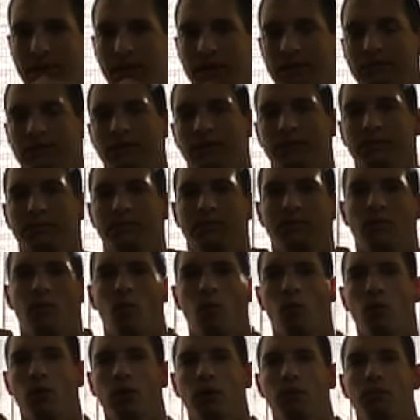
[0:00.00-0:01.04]
the enzymes
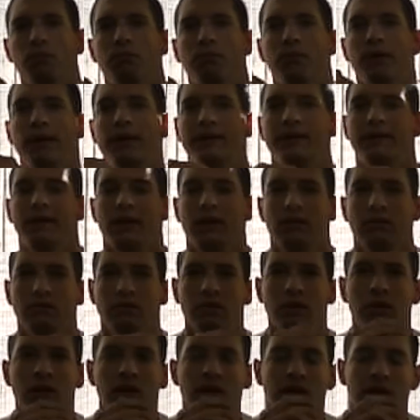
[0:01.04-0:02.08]
will break down
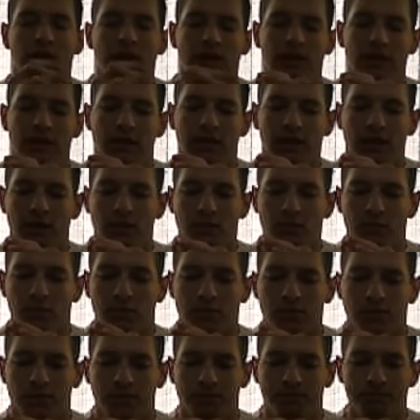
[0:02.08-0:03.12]
the
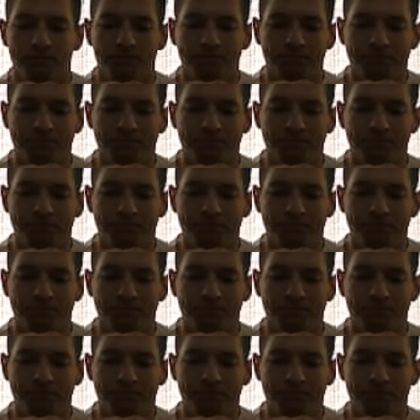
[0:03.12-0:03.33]
glycoprotein